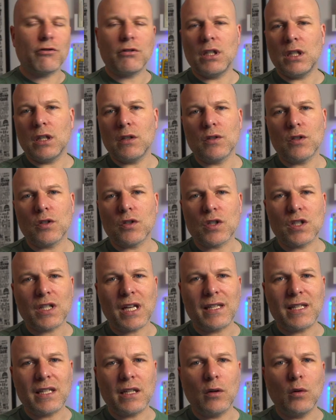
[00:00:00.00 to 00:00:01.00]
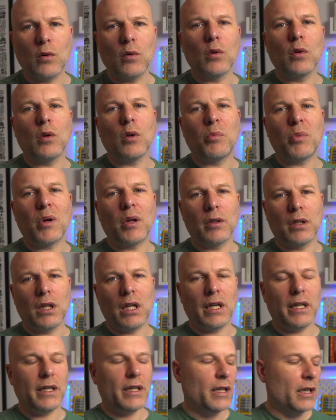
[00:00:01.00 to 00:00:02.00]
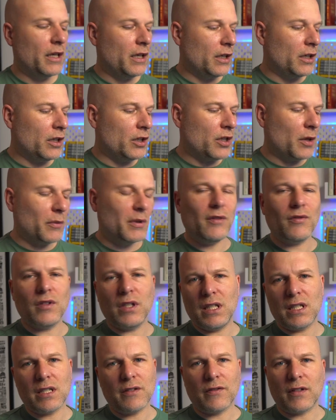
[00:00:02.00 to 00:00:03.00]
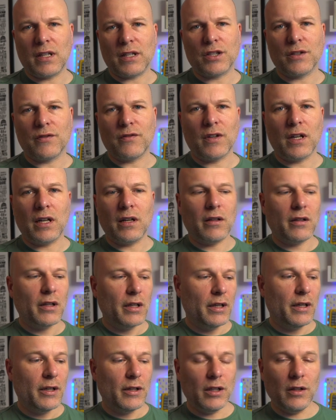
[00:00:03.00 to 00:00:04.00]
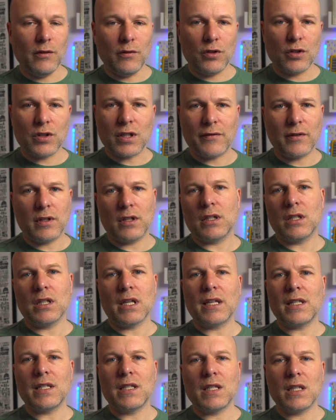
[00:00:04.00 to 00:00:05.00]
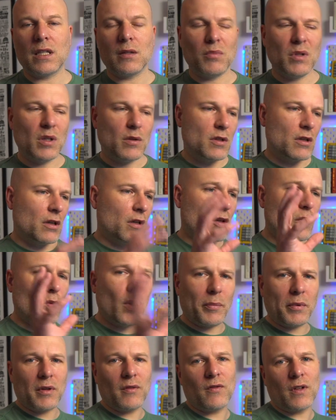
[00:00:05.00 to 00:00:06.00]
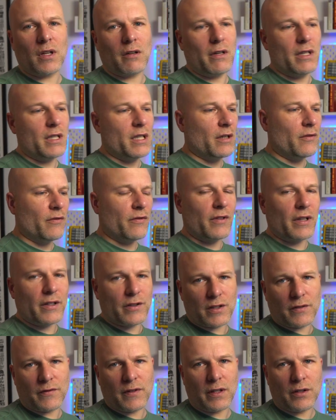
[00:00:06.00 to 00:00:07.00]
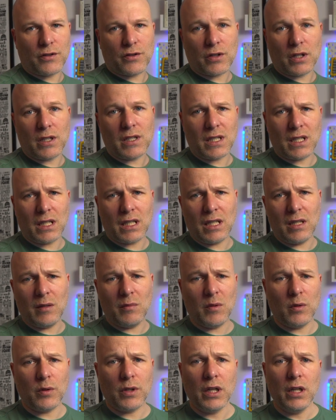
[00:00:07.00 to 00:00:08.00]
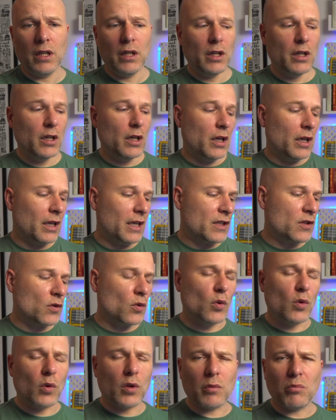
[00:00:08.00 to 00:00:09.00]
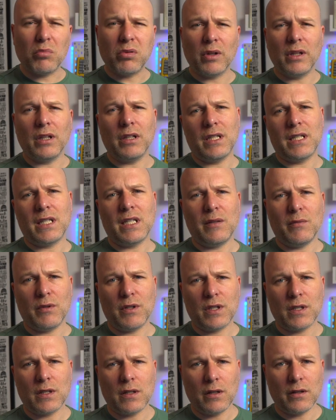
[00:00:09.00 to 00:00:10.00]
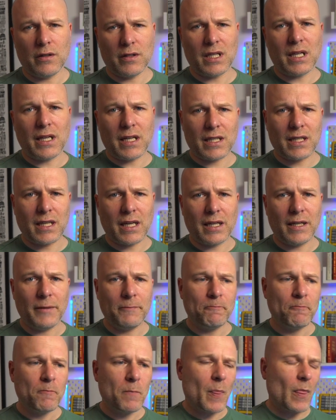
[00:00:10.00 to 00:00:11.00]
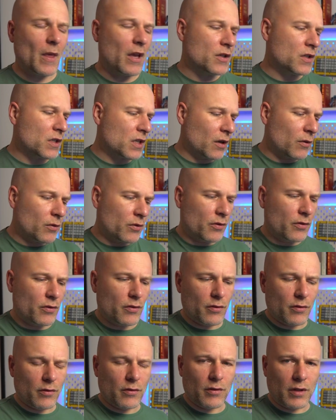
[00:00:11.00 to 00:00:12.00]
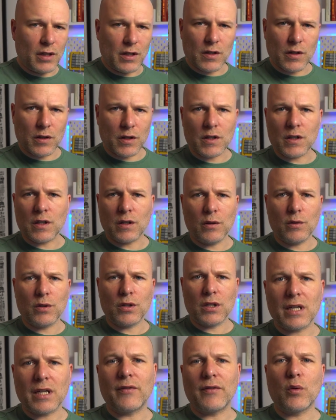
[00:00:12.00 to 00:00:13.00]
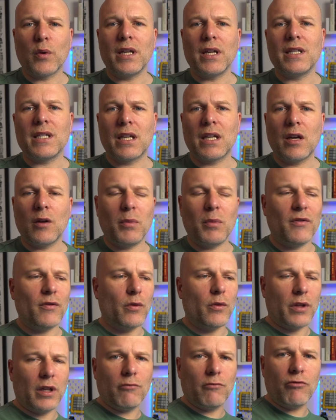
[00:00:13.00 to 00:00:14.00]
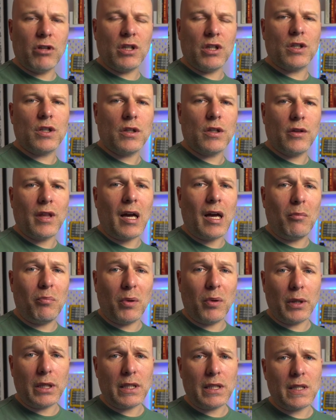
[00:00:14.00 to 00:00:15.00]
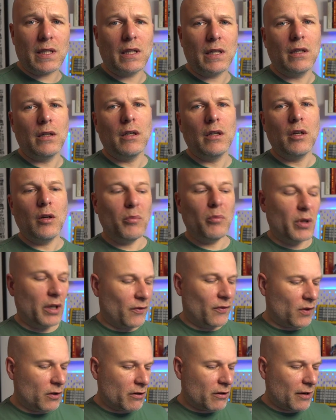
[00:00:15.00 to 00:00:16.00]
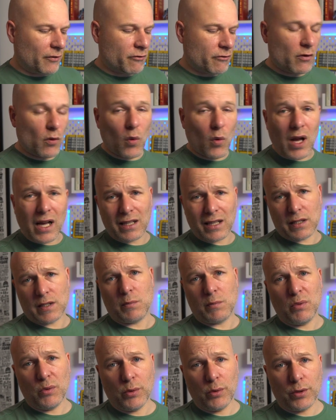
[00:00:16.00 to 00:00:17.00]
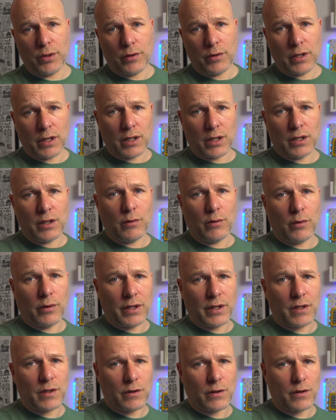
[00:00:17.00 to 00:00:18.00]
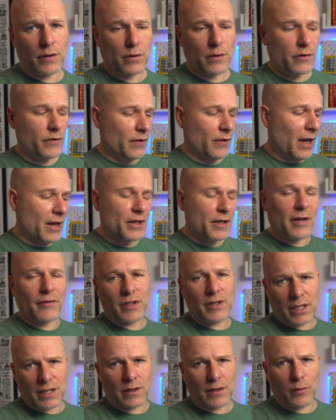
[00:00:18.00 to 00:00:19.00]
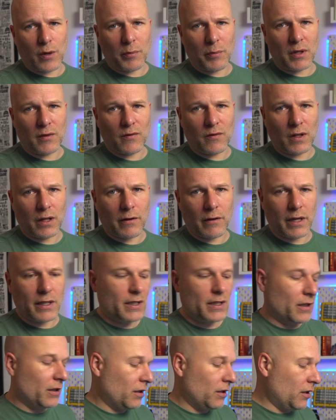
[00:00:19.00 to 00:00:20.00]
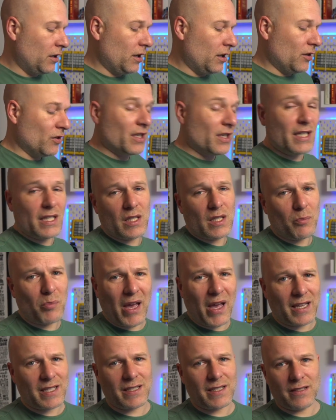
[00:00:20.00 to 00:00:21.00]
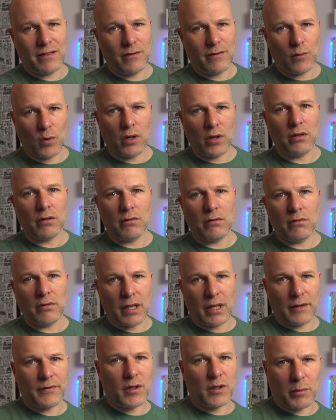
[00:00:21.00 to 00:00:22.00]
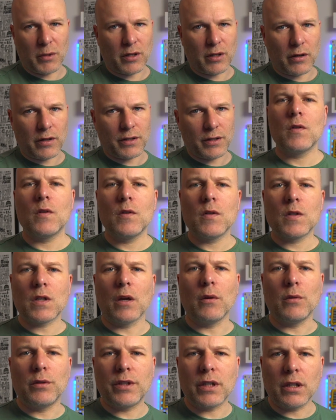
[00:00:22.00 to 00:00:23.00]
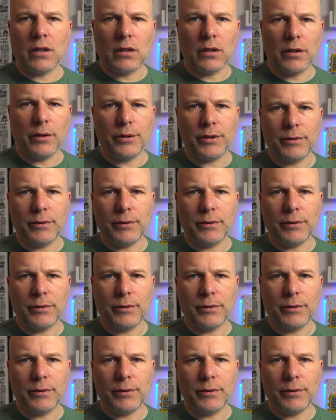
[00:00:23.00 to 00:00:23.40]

can just set it all up online. You don't even need to flash a file. You just have it connected to your computer and the web configurator can flash the file straight to your keyboard. It's all completely seamless on ZSA, and so these other solutions way to go before they reach that point. But if you're after a wireless board that can do all this sort of stuff and have a decent web configurator, this is the best one that I've come across. So to conclude,